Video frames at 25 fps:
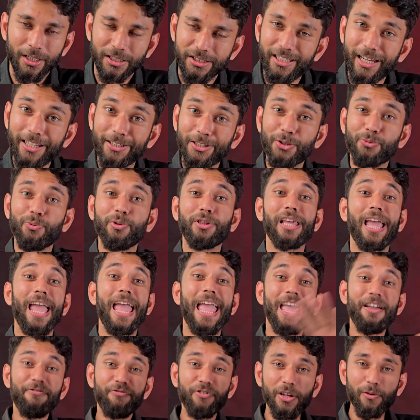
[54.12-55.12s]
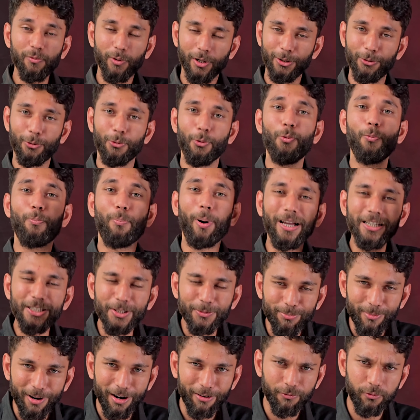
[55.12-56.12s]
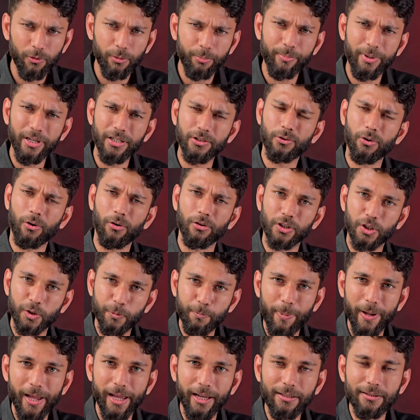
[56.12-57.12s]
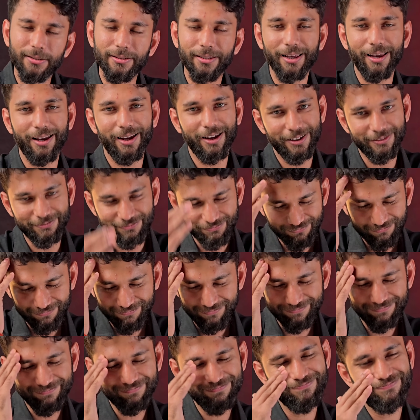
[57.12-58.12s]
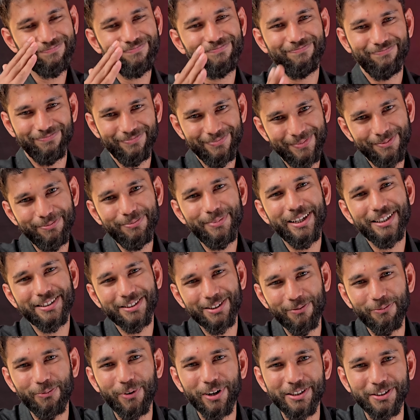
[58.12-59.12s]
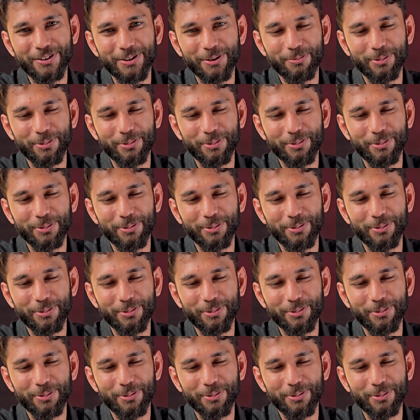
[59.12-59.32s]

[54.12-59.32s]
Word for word: Share this with everyone who buys smartphone based on specs and make some wiser